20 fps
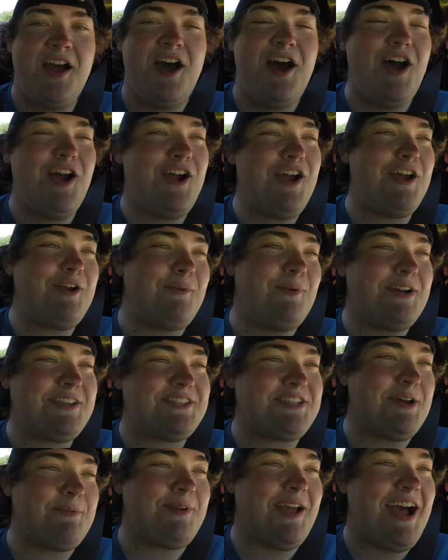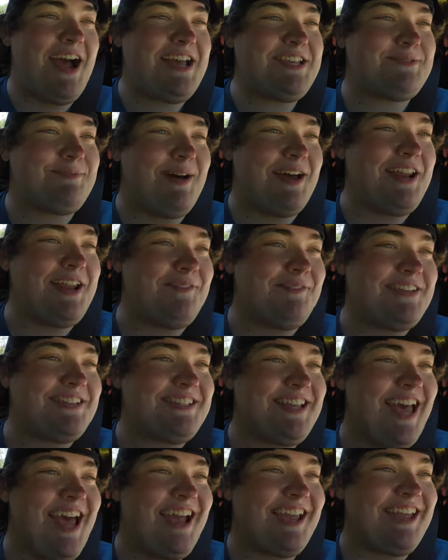All right, what's up guys? My name is
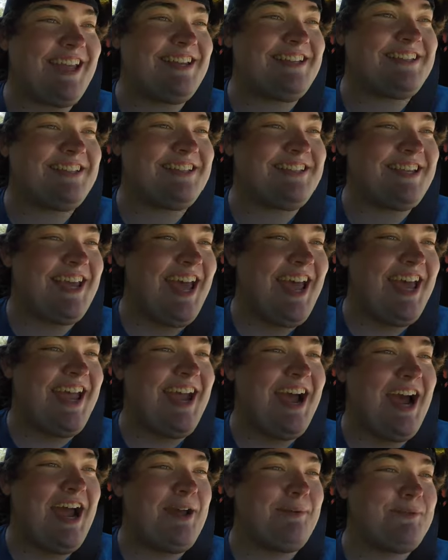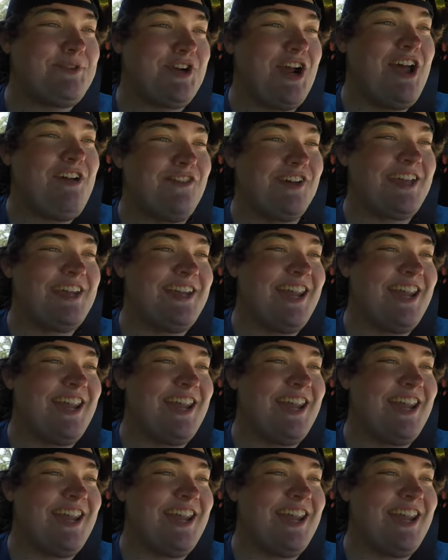Zach and today I am driving a